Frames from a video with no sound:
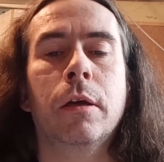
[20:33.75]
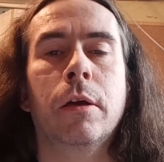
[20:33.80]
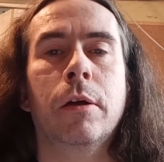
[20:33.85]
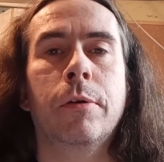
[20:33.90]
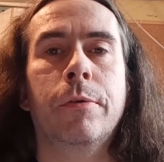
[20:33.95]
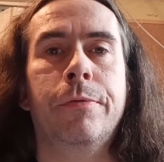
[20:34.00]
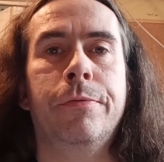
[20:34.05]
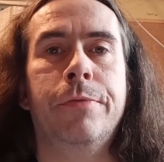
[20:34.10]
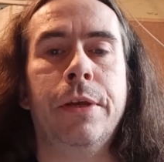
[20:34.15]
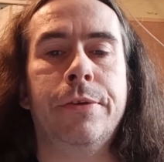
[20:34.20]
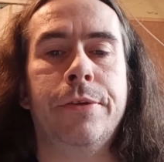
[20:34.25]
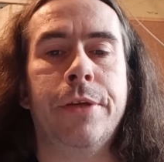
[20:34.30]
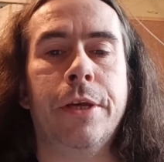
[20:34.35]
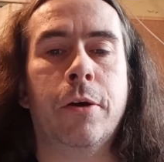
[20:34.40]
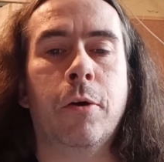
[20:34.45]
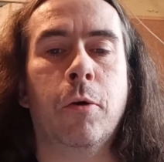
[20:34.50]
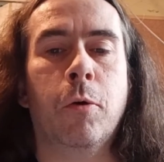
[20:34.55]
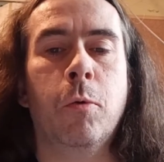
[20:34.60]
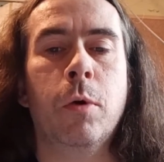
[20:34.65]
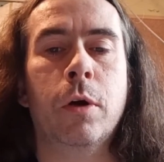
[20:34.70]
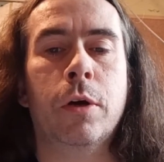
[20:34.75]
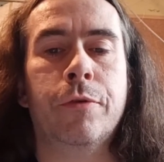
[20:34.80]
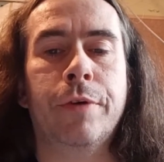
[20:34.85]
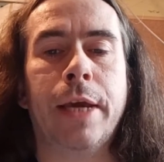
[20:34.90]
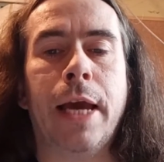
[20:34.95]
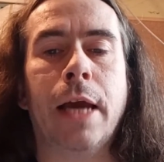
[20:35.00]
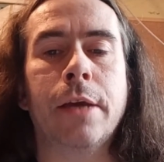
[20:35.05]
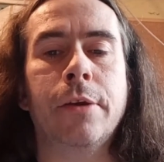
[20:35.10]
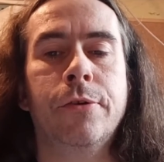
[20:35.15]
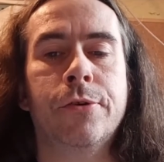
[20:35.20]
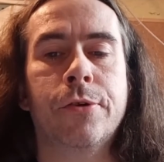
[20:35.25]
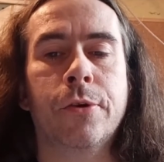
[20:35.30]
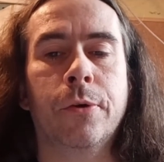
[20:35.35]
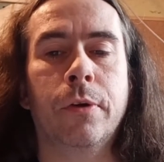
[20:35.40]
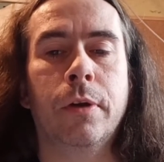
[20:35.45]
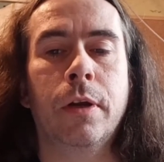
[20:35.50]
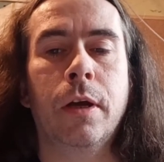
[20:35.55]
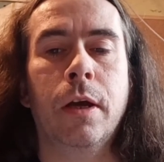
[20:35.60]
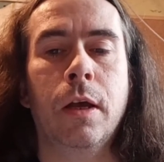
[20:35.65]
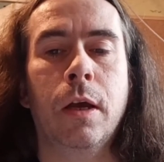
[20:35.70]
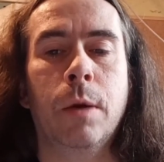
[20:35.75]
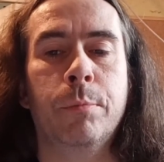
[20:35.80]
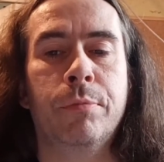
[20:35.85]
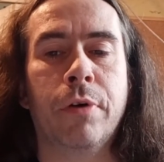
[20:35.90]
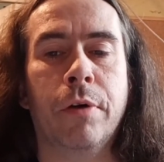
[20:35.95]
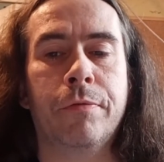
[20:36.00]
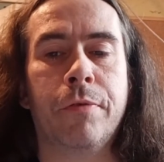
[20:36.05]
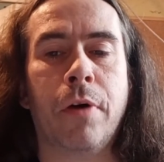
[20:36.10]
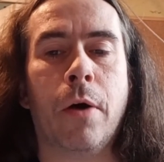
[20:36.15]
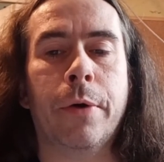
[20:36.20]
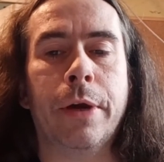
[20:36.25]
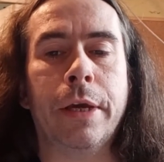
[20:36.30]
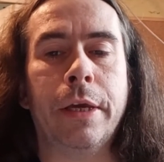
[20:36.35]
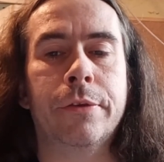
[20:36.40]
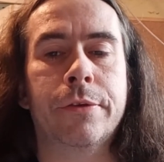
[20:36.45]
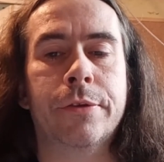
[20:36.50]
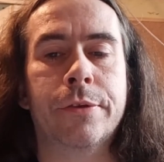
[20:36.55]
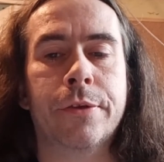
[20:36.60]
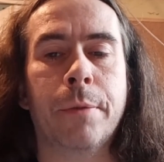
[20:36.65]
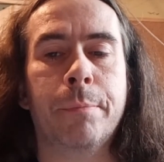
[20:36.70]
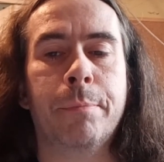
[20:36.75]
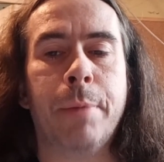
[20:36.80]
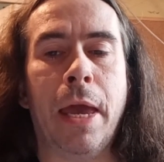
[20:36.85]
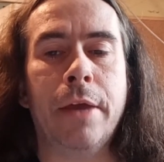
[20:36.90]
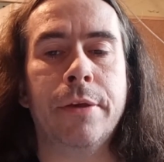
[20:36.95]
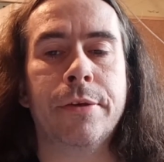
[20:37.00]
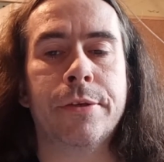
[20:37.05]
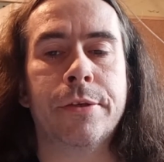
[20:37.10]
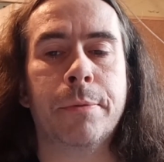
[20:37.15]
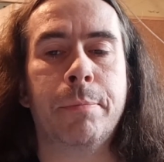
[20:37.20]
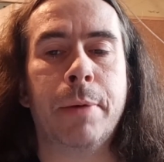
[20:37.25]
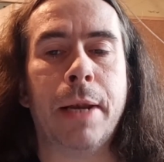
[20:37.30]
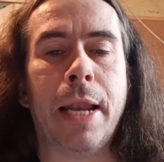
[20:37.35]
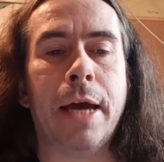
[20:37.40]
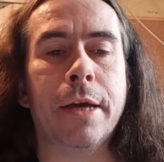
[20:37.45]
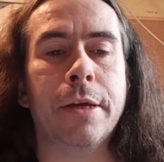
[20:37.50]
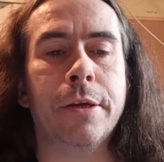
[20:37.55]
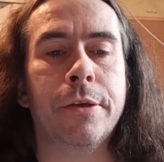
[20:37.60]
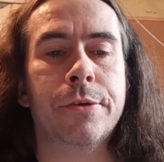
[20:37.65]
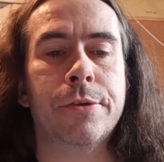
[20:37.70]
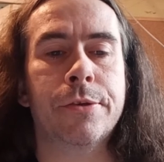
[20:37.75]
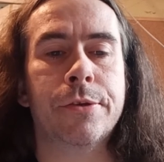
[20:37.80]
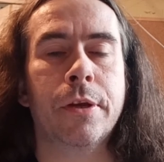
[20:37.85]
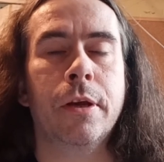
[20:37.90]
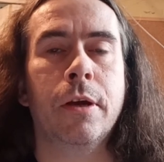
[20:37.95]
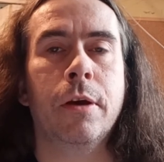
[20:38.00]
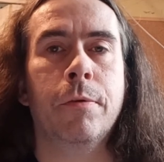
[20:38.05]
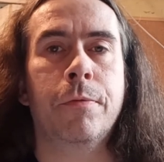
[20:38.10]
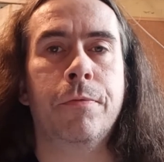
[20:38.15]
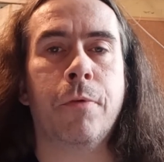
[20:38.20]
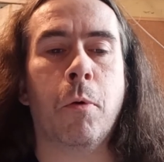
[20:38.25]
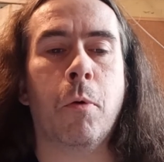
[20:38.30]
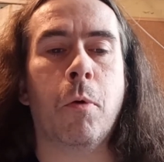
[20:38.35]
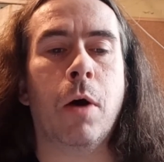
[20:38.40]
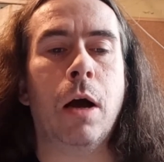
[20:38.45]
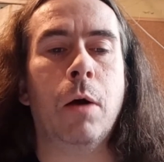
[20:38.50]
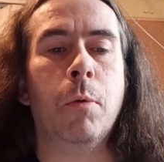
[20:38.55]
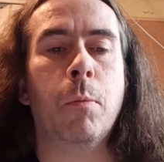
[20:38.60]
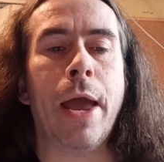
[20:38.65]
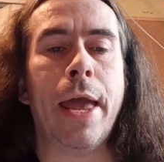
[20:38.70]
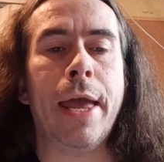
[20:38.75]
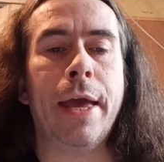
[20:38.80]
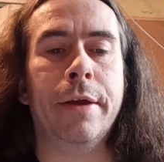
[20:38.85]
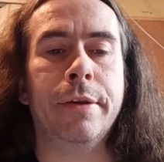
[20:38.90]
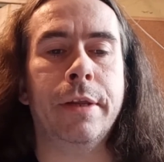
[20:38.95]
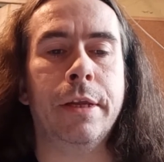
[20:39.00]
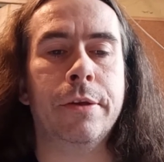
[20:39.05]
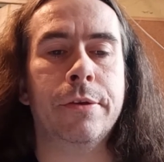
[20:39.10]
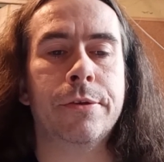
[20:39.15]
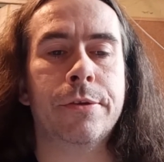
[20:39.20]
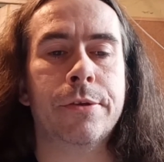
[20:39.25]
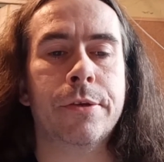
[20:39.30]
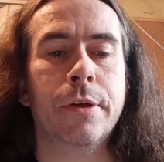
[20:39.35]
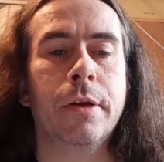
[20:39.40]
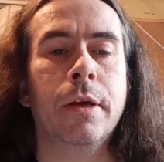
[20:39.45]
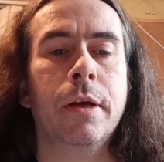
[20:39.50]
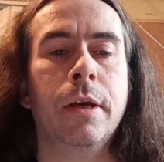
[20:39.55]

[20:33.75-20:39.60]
Physical creation provides the best place for awareness,